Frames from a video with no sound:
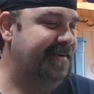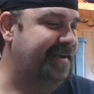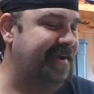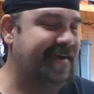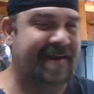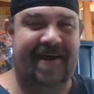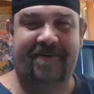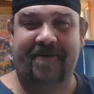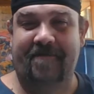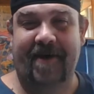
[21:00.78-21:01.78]
DNA
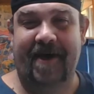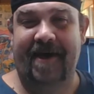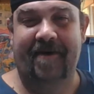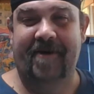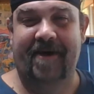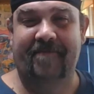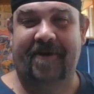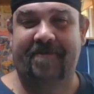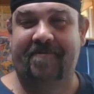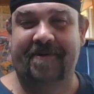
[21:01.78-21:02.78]
with my
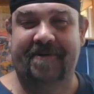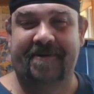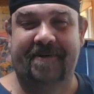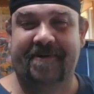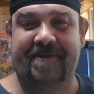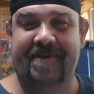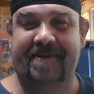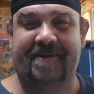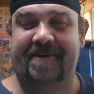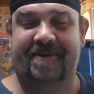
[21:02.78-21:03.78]
multiple
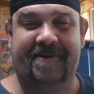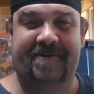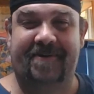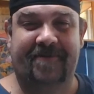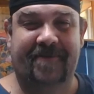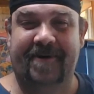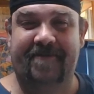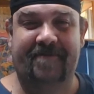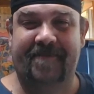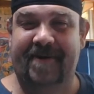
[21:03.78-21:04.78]
sclerosis issues or what,
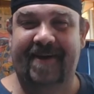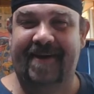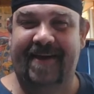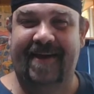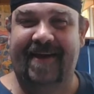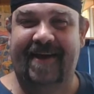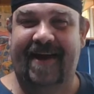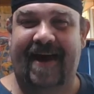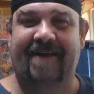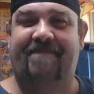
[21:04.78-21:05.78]
but
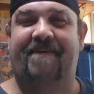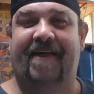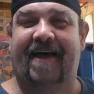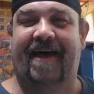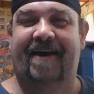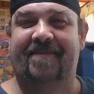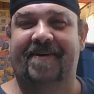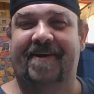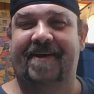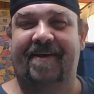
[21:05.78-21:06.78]
I fell out of
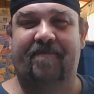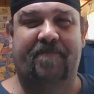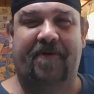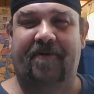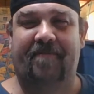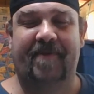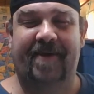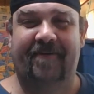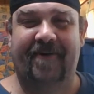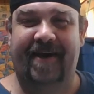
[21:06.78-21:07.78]
it. It pulled me
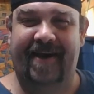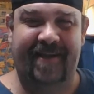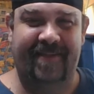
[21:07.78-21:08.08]
away.